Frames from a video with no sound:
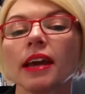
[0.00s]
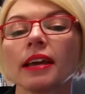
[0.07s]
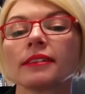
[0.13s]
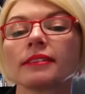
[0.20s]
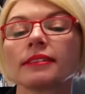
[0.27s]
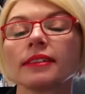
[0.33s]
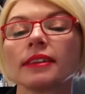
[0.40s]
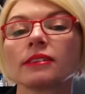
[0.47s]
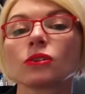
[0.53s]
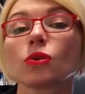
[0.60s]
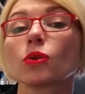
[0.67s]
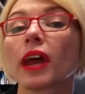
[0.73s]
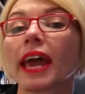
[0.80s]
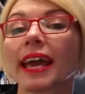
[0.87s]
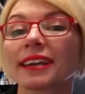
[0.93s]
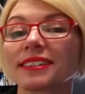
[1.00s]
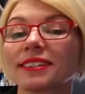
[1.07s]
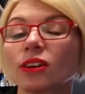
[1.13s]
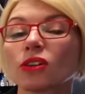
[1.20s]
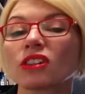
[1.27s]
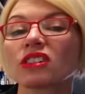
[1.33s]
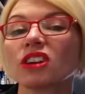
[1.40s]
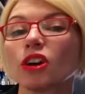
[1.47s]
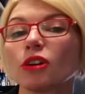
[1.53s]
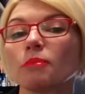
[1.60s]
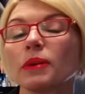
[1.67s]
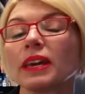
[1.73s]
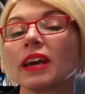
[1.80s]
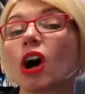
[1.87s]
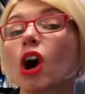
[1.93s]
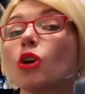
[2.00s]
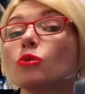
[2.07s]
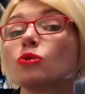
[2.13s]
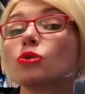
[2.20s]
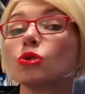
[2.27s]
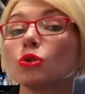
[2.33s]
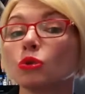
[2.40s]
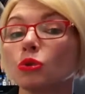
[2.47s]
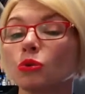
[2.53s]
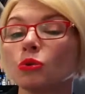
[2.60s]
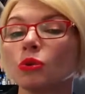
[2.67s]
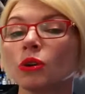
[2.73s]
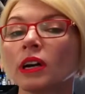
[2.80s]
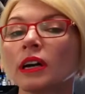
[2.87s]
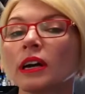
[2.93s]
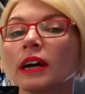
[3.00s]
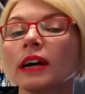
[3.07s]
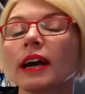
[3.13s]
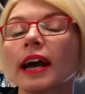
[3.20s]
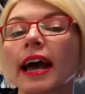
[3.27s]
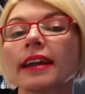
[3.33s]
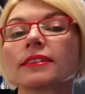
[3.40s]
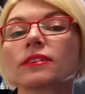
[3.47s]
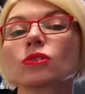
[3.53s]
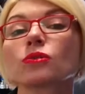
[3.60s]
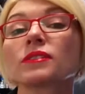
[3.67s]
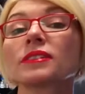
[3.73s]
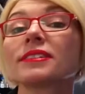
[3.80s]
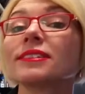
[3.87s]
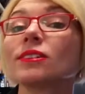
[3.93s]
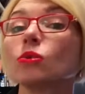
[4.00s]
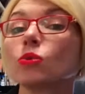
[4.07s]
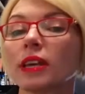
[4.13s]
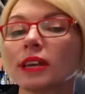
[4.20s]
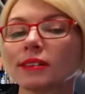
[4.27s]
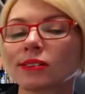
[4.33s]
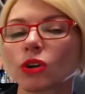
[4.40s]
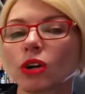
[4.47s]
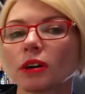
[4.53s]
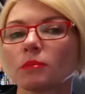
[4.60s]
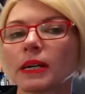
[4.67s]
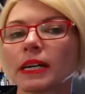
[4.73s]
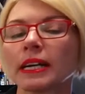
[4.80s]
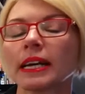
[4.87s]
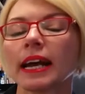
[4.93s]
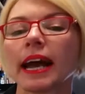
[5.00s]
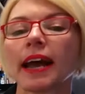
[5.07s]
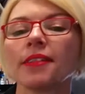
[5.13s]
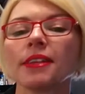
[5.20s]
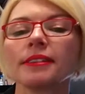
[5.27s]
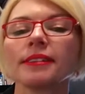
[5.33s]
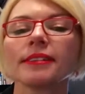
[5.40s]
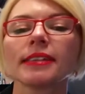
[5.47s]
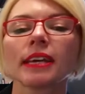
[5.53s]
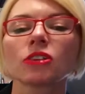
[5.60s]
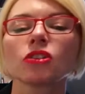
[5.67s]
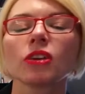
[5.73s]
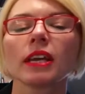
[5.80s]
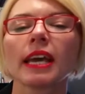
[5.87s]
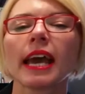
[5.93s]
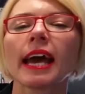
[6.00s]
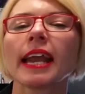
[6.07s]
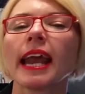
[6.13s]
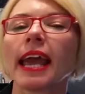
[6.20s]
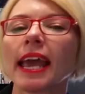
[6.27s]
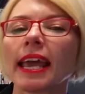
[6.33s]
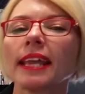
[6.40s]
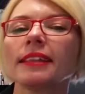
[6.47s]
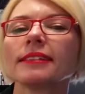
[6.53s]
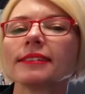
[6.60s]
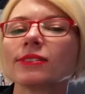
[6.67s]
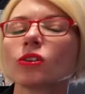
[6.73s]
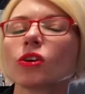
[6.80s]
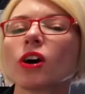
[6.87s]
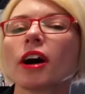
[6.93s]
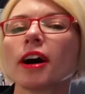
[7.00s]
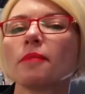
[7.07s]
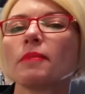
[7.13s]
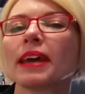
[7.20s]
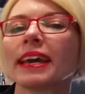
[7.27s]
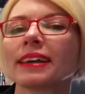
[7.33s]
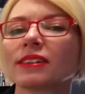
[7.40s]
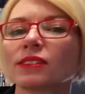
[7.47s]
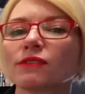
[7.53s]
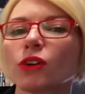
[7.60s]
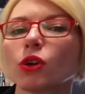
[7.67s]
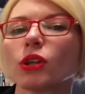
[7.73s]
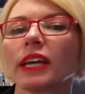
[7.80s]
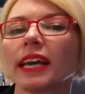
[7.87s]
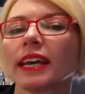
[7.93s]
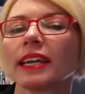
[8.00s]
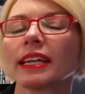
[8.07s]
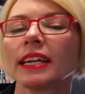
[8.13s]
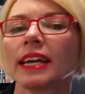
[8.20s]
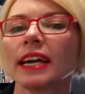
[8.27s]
it's called Excel Therapy O2, and it's called Silky Scrub. And this is actually an enzyme exfoliant.